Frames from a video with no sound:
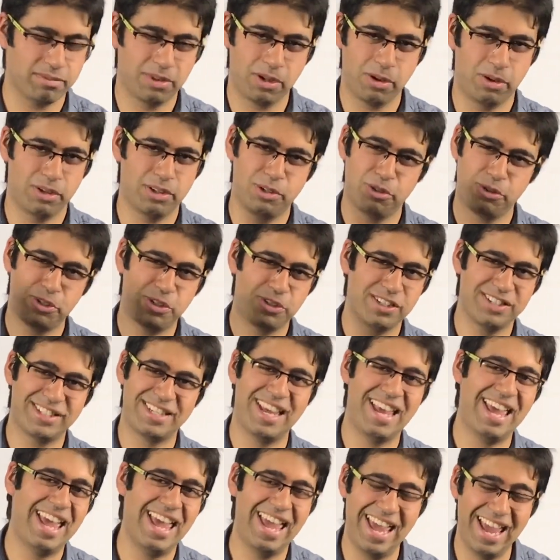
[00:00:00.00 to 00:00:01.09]
God, don't you just
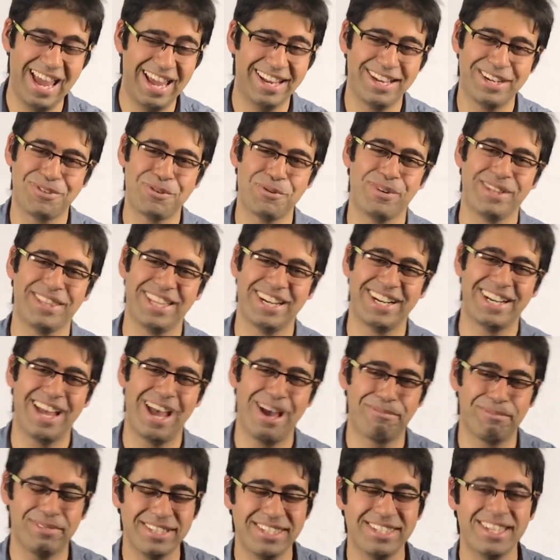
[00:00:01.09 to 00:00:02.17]
hate it when that
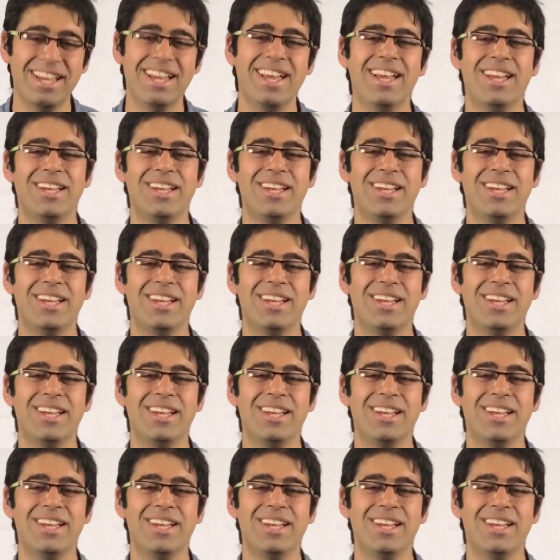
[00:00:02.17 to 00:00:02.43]
happens?